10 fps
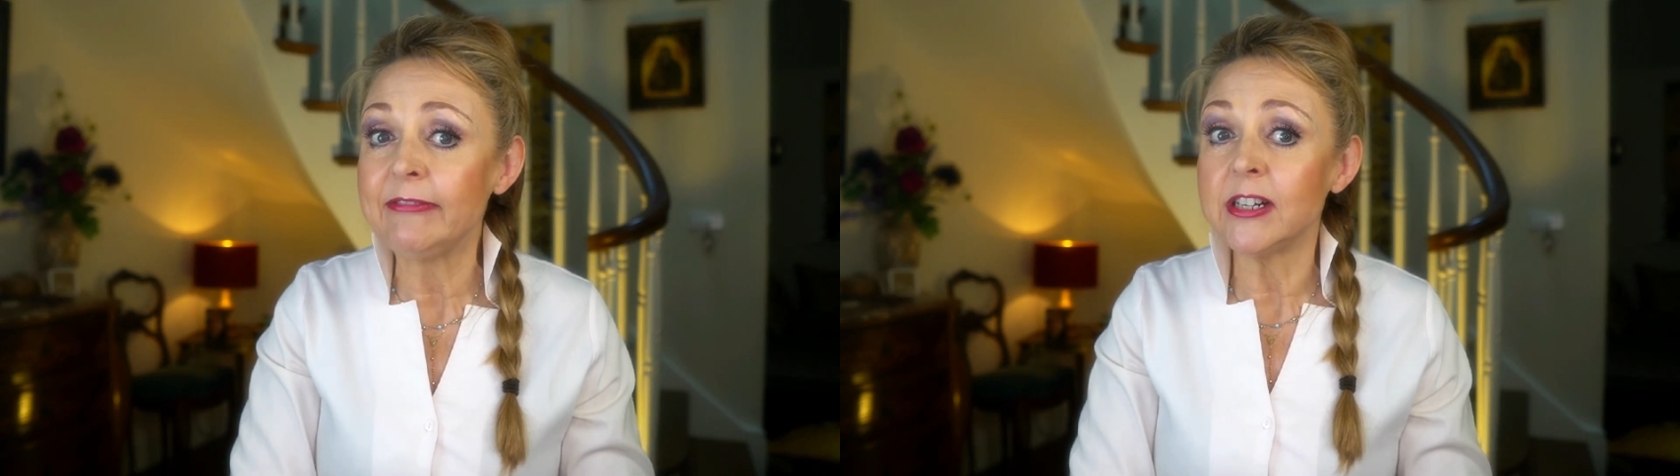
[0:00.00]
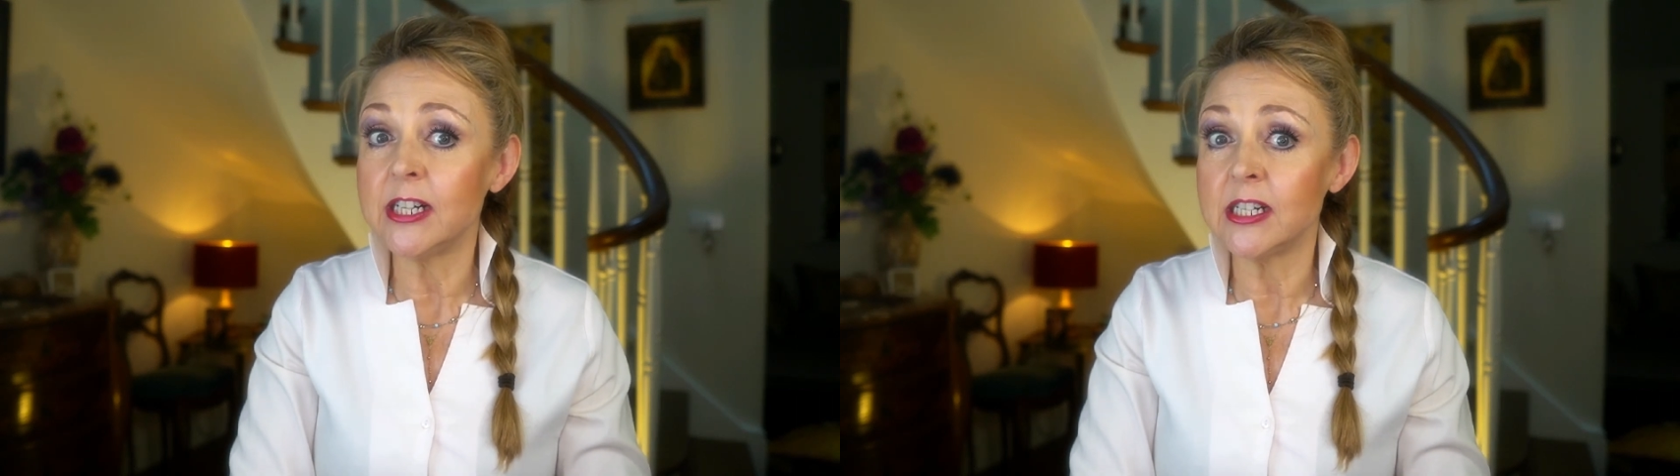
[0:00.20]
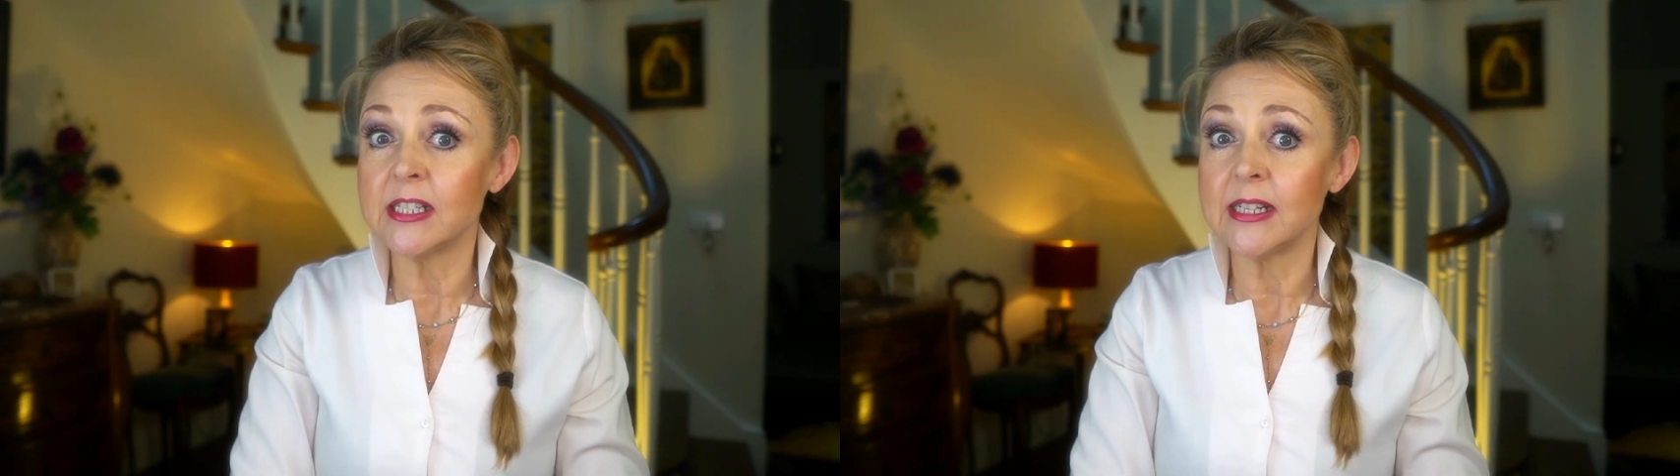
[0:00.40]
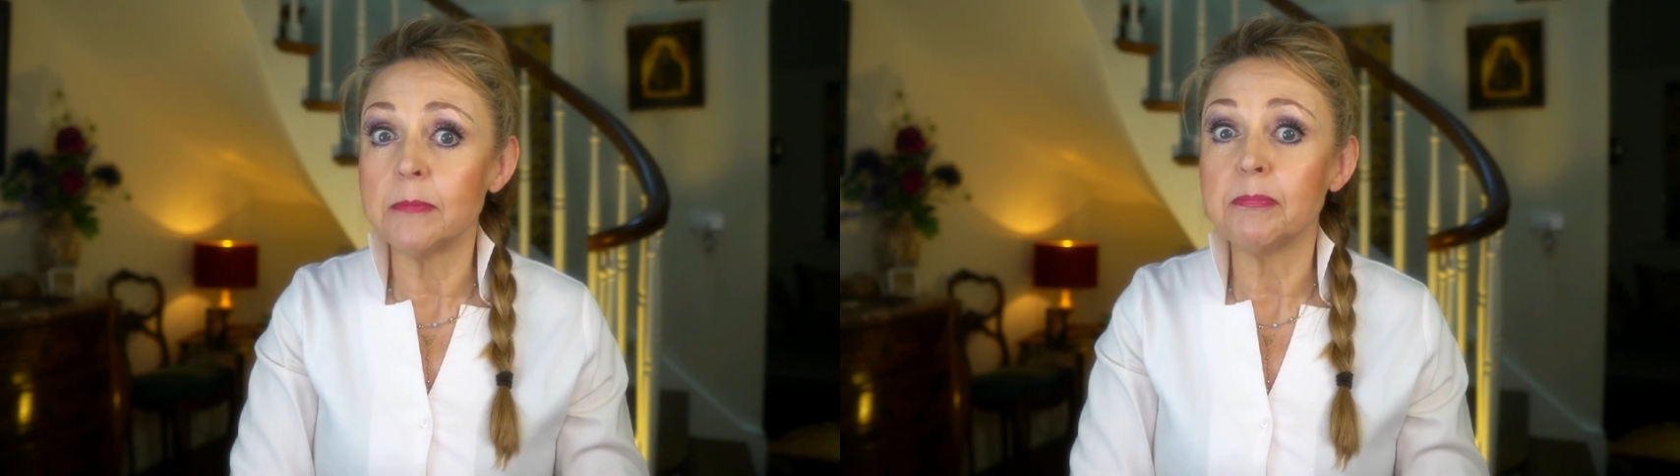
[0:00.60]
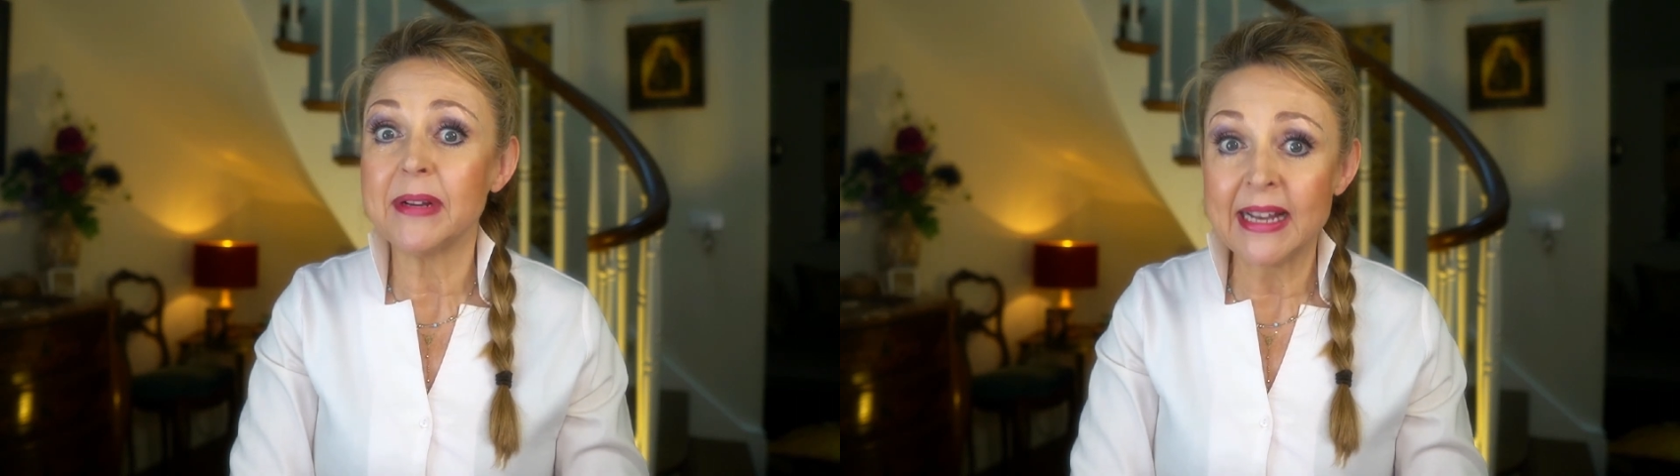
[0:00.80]
rehearsing a
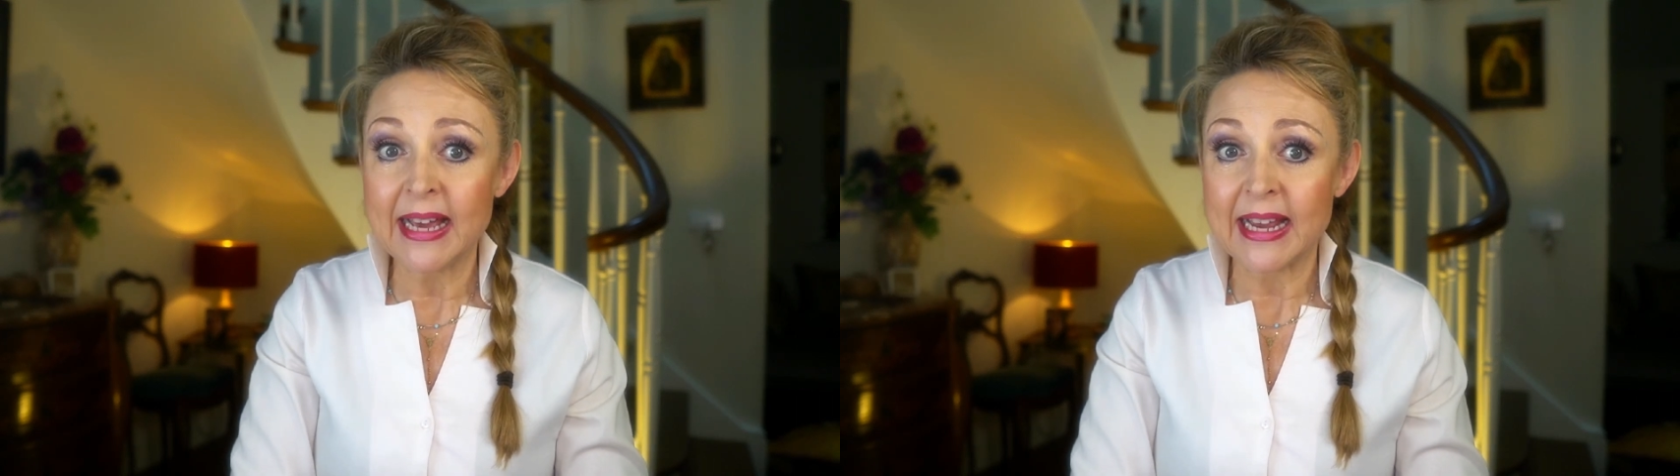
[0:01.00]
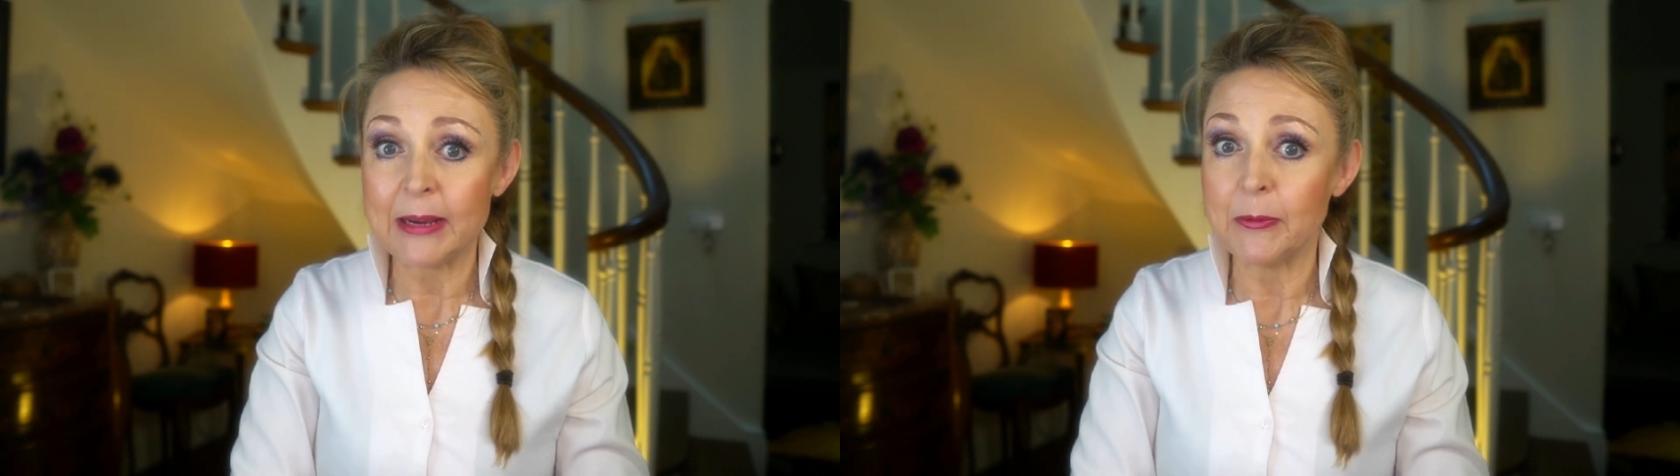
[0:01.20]
play